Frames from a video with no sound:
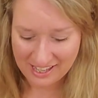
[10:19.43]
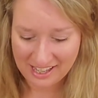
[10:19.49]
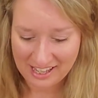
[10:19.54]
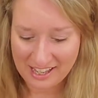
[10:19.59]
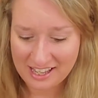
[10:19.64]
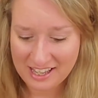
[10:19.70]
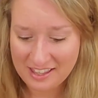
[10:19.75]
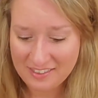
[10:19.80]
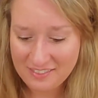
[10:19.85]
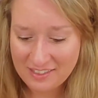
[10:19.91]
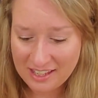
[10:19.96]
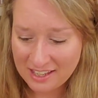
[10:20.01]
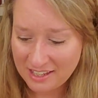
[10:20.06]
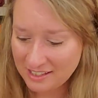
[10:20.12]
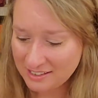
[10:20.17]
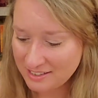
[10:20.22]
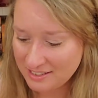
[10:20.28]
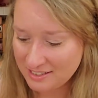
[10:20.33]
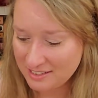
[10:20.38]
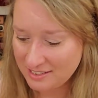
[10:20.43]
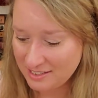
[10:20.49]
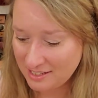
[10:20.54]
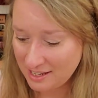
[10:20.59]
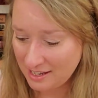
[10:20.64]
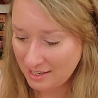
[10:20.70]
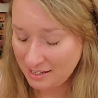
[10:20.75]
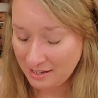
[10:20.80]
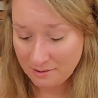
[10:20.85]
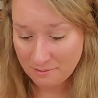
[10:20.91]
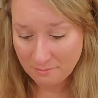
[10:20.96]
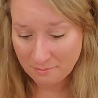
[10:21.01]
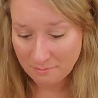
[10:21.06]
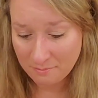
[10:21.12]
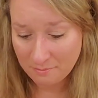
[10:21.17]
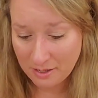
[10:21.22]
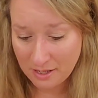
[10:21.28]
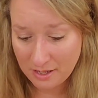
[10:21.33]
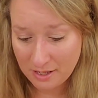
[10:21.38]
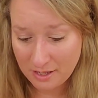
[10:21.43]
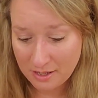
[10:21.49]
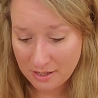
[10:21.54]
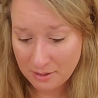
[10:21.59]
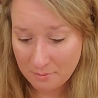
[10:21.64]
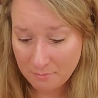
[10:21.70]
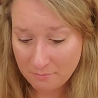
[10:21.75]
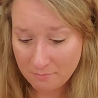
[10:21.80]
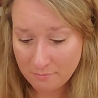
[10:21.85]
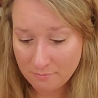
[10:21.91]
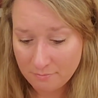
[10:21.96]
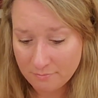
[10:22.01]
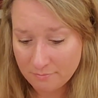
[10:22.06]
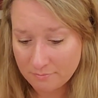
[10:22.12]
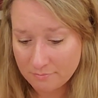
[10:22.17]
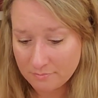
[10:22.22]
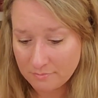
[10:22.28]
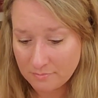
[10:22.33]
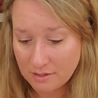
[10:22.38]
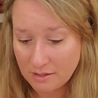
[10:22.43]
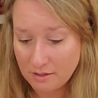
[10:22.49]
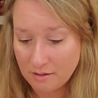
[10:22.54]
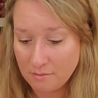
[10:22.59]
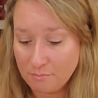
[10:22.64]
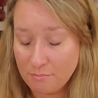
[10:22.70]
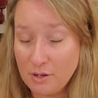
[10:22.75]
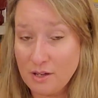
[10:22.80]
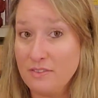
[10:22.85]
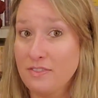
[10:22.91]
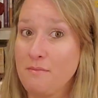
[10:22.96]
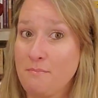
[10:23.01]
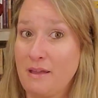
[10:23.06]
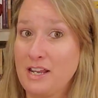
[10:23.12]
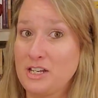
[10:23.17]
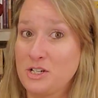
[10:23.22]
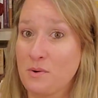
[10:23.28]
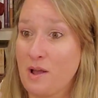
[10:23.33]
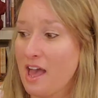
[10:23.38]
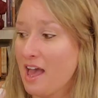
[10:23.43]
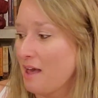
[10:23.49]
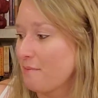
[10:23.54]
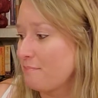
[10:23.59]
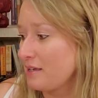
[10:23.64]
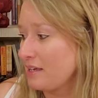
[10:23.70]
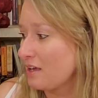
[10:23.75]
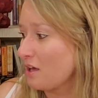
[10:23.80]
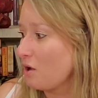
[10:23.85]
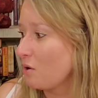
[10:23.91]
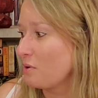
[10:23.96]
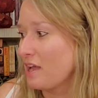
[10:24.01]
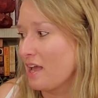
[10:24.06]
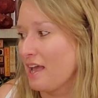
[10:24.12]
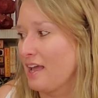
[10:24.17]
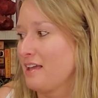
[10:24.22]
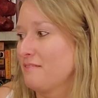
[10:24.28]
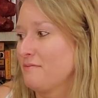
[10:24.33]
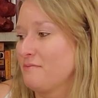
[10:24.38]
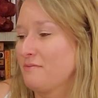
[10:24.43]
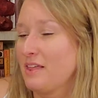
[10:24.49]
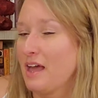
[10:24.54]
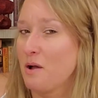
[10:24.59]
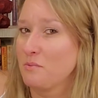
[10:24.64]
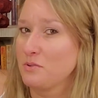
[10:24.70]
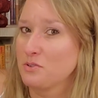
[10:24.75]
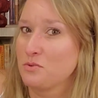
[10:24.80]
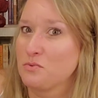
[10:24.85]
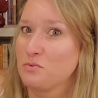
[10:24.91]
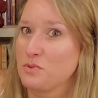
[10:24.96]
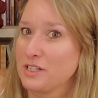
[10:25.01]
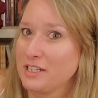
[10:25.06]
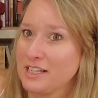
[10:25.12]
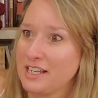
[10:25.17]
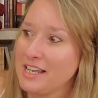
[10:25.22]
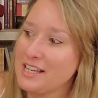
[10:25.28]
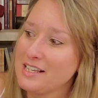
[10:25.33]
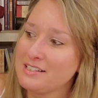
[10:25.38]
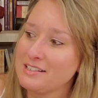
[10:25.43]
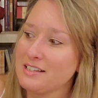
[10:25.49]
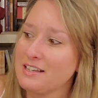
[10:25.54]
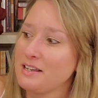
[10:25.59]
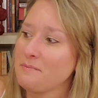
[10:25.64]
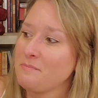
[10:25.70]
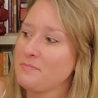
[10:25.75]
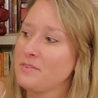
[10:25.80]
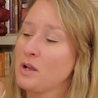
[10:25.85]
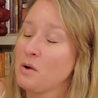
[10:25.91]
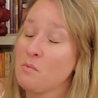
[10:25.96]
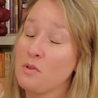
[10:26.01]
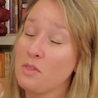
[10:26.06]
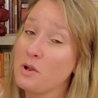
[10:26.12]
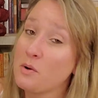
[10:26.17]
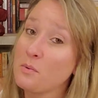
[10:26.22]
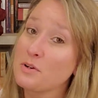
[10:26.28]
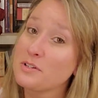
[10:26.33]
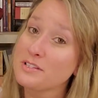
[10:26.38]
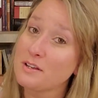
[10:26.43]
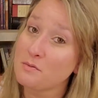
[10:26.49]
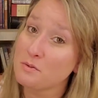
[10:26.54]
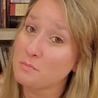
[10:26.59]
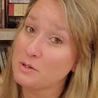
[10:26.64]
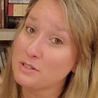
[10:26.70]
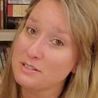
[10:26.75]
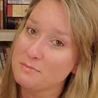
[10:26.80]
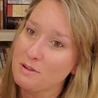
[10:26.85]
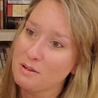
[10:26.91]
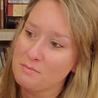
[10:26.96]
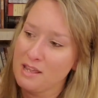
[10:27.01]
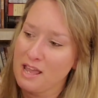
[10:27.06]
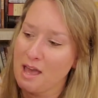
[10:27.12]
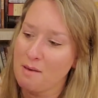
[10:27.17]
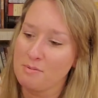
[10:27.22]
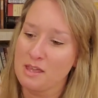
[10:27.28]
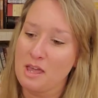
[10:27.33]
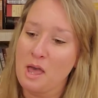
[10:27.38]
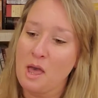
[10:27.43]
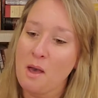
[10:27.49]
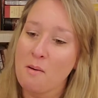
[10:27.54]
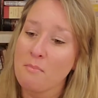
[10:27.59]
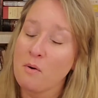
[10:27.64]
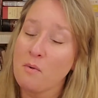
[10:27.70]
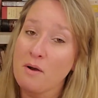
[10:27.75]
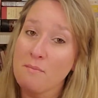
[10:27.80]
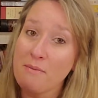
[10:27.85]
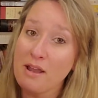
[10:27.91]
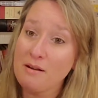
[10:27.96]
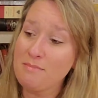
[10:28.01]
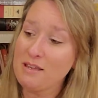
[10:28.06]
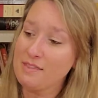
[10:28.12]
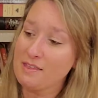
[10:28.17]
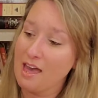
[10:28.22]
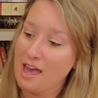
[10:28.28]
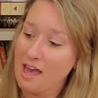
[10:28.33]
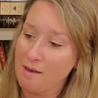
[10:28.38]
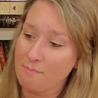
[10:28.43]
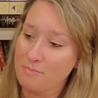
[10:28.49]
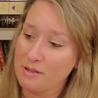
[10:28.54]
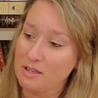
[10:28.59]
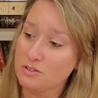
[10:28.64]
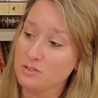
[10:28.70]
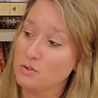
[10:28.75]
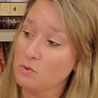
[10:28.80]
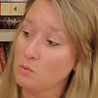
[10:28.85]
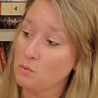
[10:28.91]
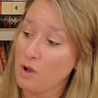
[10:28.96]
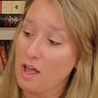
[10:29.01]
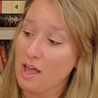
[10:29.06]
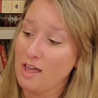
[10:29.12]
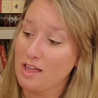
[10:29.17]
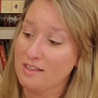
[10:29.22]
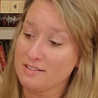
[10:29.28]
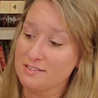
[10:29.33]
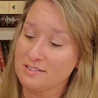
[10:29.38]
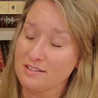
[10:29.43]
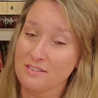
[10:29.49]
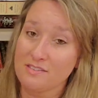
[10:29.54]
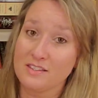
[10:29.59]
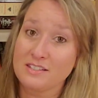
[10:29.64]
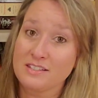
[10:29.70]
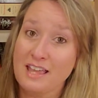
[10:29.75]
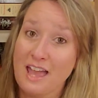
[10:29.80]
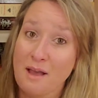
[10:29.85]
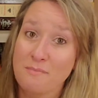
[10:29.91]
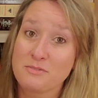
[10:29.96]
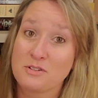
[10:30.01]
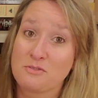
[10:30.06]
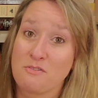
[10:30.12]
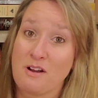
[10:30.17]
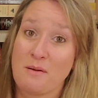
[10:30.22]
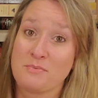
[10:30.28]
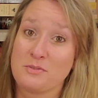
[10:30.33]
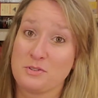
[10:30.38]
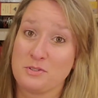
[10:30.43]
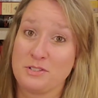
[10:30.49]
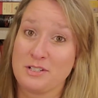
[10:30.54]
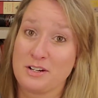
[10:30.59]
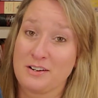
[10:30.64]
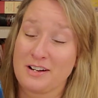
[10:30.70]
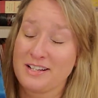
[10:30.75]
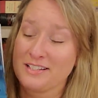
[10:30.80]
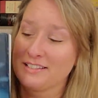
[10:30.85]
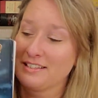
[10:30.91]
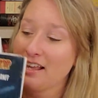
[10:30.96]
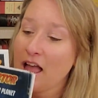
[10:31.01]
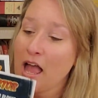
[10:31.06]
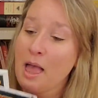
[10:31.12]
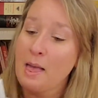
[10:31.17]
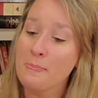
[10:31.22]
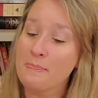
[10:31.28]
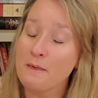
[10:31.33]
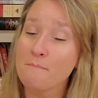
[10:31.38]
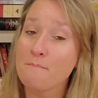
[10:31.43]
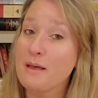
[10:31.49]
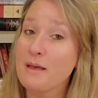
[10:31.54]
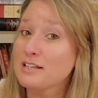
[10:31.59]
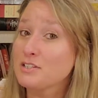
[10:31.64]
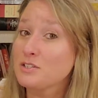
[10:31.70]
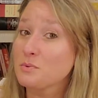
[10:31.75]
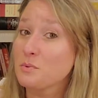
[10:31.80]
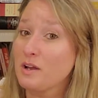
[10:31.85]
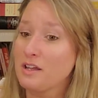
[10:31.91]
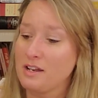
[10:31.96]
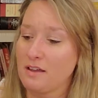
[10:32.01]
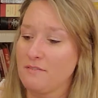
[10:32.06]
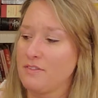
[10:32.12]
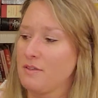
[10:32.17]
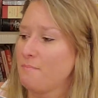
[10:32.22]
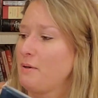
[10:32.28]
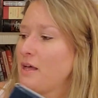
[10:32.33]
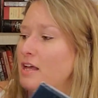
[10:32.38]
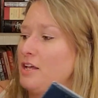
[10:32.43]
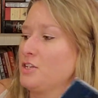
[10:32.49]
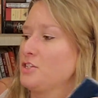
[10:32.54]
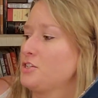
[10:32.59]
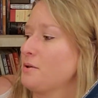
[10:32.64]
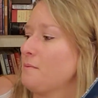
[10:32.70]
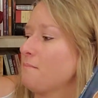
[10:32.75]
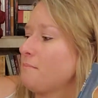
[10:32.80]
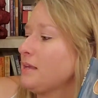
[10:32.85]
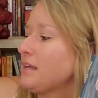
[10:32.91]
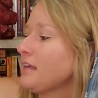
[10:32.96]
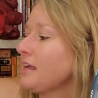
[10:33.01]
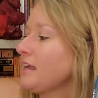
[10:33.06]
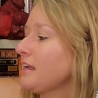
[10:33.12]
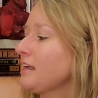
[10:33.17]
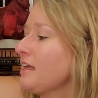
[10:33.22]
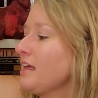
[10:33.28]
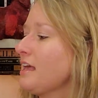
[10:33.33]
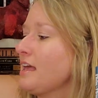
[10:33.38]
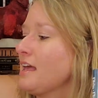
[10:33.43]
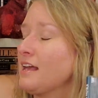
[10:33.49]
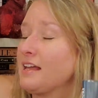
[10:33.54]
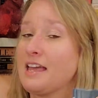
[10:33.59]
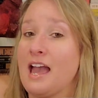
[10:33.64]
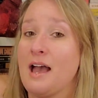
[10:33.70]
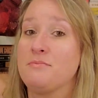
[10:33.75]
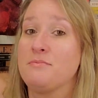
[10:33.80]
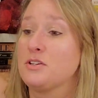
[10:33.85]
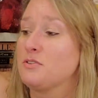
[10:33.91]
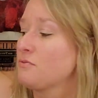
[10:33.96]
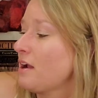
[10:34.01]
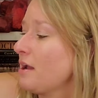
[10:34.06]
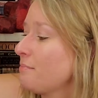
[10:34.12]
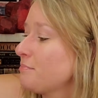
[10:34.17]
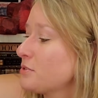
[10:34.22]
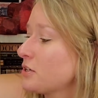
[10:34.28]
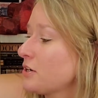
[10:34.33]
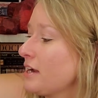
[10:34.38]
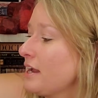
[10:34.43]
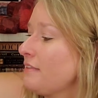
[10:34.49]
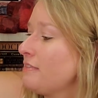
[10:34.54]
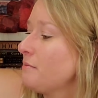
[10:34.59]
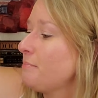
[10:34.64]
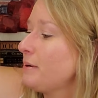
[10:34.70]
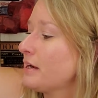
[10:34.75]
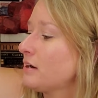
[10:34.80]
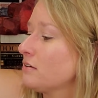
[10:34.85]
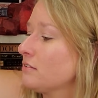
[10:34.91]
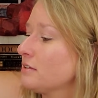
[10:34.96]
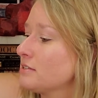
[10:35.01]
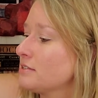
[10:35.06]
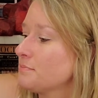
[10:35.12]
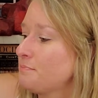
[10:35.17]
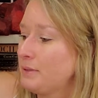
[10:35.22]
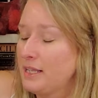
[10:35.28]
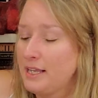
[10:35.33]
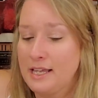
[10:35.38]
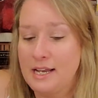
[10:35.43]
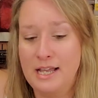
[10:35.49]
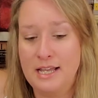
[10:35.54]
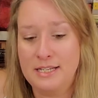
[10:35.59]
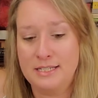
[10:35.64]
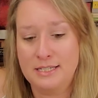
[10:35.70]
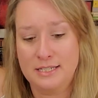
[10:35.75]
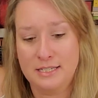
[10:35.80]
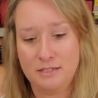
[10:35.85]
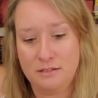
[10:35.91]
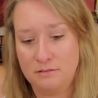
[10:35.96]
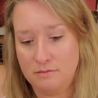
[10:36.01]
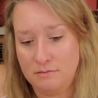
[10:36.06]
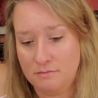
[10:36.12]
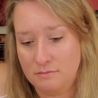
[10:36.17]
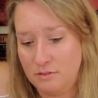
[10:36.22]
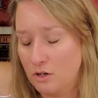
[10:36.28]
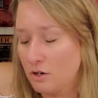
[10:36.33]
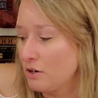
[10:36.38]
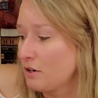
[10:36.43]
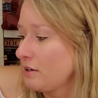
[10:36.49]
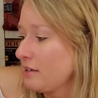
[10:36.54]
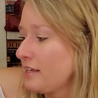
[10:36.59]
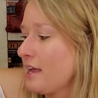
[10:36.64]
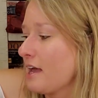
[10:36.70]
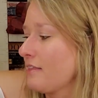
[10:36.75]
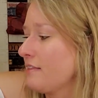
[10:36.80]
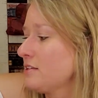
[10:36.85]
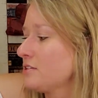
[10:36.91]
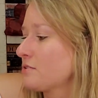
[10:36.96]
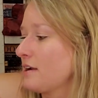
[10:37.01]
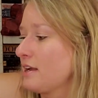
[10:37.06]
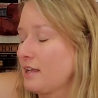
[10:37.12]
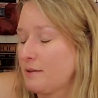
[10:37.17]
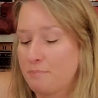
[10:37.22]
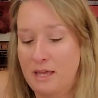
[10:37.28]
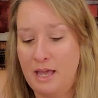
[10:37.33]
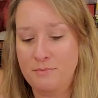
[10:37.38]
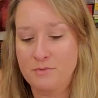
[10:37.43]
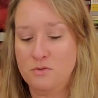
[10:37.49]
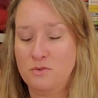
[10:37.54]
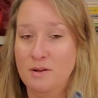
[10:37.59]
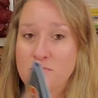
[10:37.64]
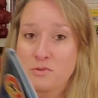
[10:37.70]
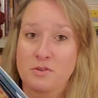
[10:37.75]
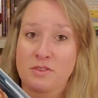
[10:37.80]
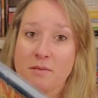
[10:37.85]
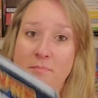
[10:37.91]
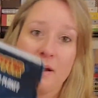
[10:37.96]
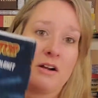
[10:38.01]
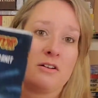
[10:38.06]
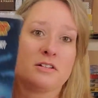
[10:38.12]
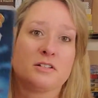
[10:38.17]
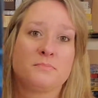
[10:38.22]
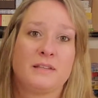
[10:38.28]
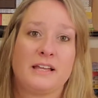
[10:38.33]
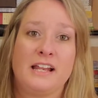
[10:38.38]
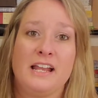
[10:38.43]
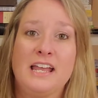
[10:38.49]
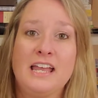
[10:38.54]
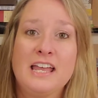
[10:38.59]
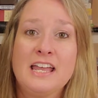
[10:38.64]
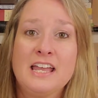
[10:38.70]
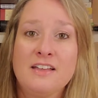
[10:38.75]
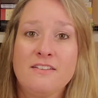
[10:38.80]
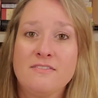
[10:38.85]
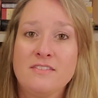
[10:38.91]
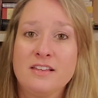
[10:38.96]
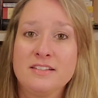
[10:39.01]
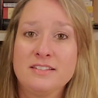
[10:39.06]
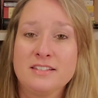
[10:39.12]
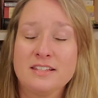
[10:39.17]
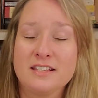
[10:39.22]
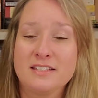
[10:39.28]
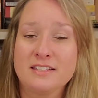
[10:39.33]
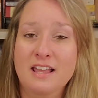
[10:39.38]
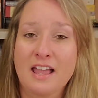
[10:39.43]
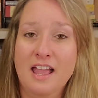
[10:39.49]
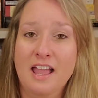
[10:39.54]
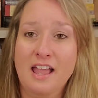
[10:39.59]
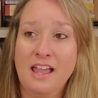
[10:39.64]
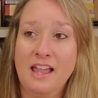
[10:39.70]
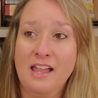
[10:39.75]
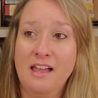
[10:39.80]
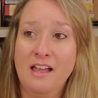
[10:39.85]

And then let's see. Um, book that made you happy. Okay, that was really easy. Well, there were several books that made me happy, but what made me the happiest was this Captain Raptor series. The best one of the bunch being Captain Raptor and the Perilous Planet. Or yeah, sorry, Captain Raptor and the Perilous Planet. This is a